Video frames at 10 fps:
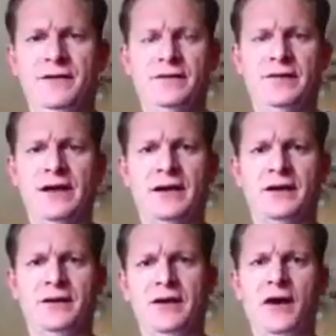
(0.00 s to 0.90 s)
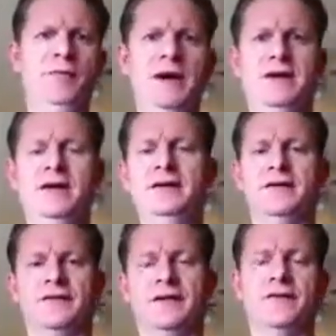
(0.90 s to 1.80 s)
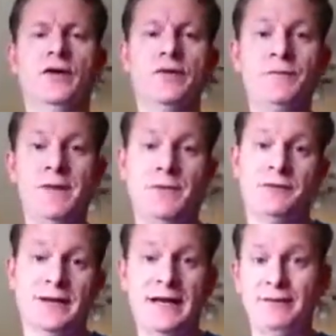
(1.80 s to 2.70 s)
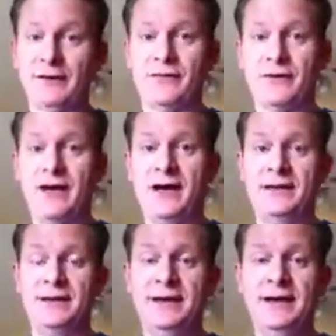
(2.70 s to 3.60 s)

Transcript: They're like, oh my goodness. Because most people today, believe it or not,